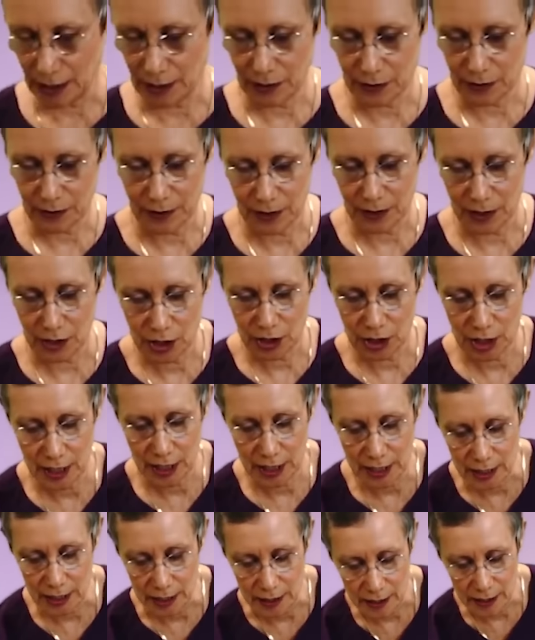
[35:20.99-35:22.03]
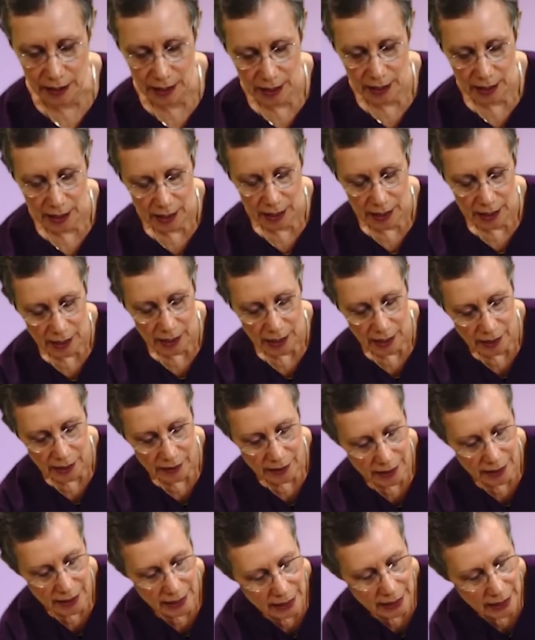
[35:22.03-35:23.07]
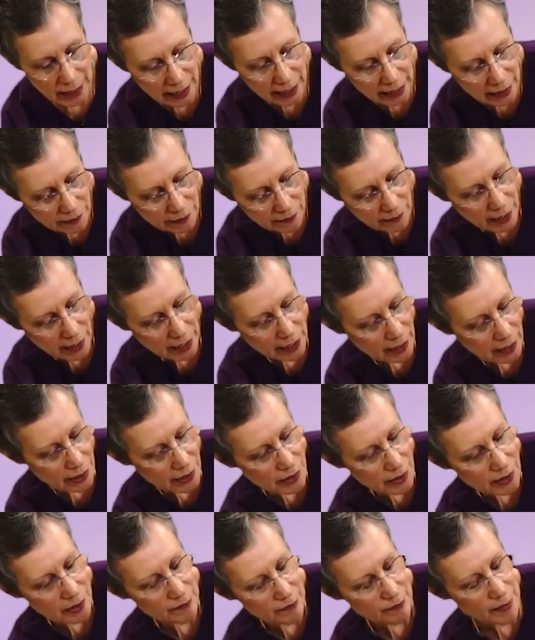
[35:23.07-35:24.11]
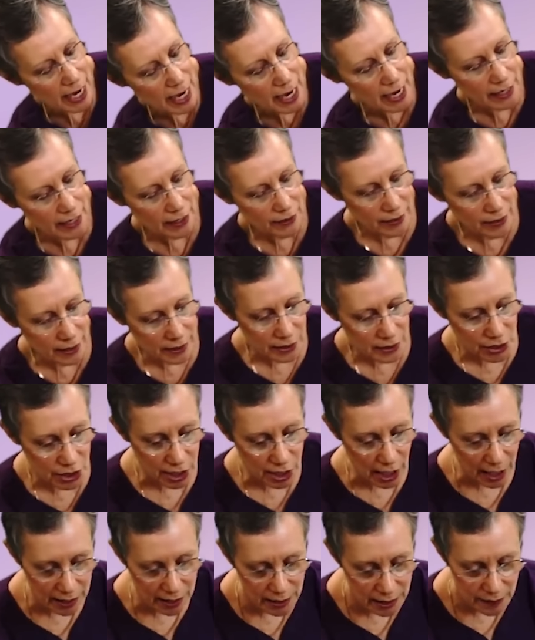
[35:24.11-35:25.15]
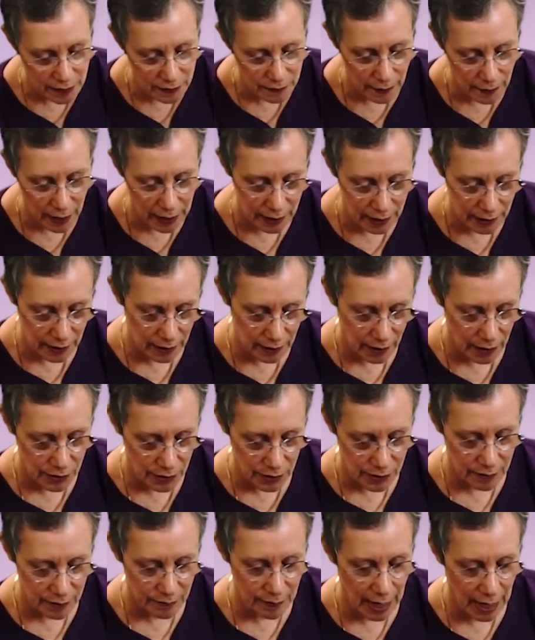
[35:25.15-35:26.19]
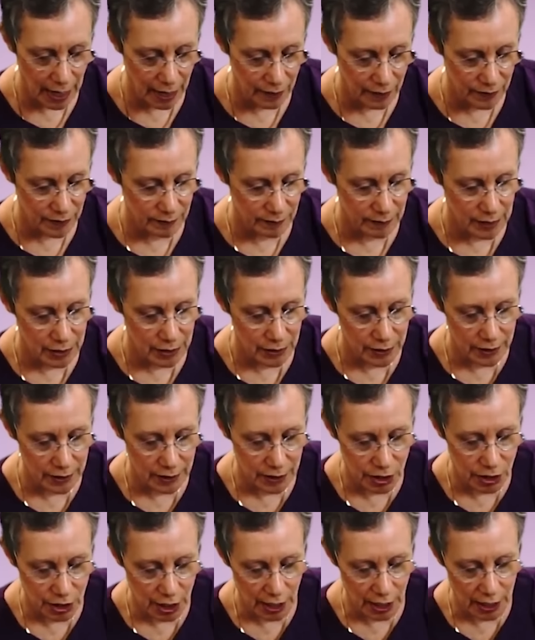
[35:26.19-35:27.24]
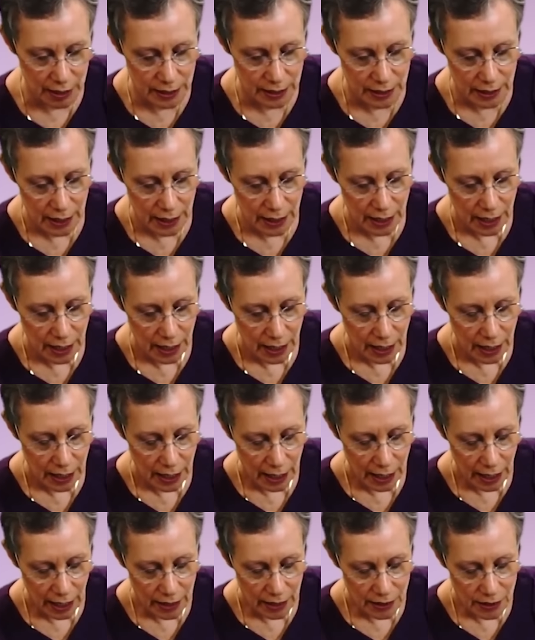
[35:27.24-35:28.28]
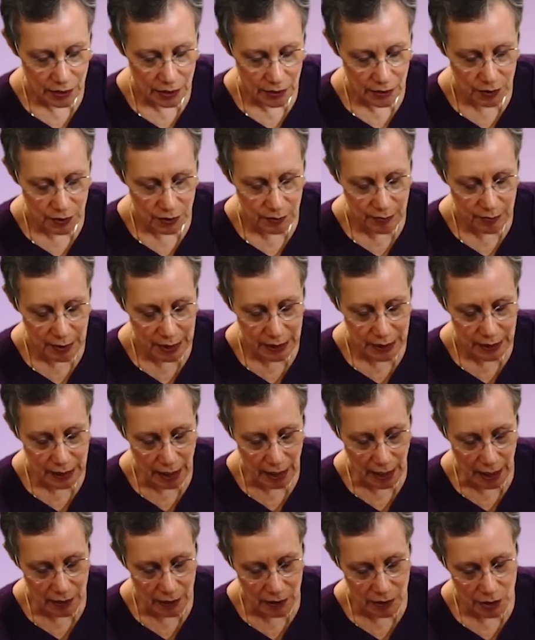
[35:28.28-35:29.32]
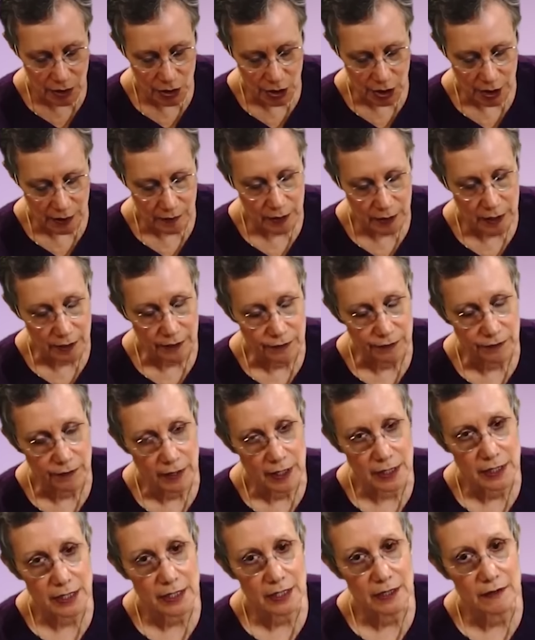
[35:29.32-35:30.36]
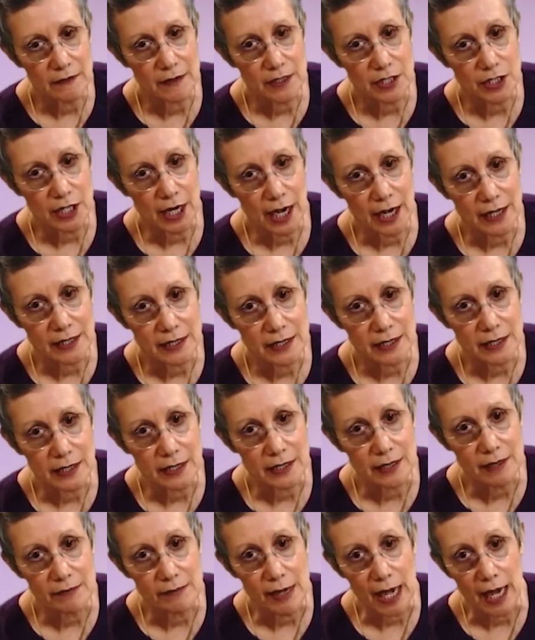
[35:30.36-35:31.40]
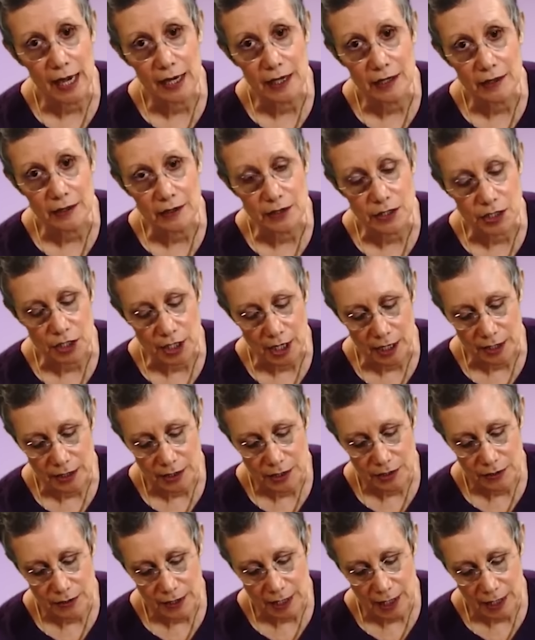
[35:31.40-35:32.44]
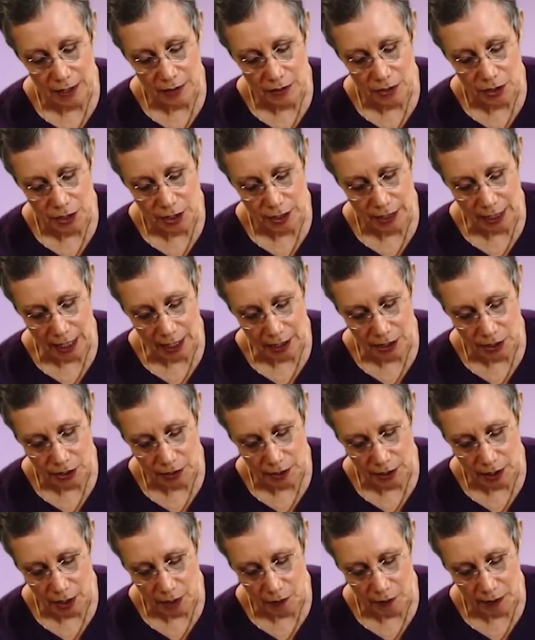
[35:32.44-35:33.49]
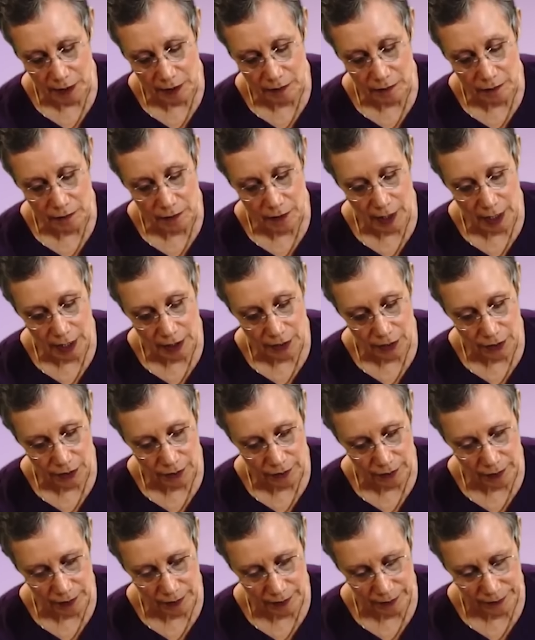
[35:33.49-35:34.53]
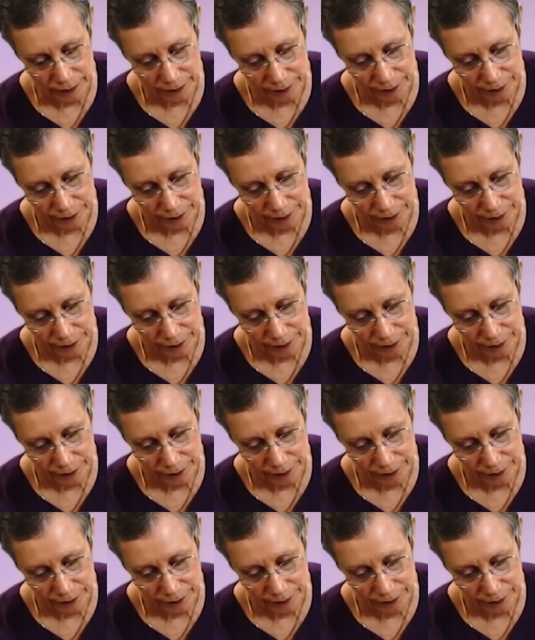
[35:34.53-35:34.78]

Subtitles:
under the sheet here, slide it right under the back of their chest, right under the back of the middle of their chest. And so you meet the energy with the front of the chest and the back of their chest. So the energy is actually going right through.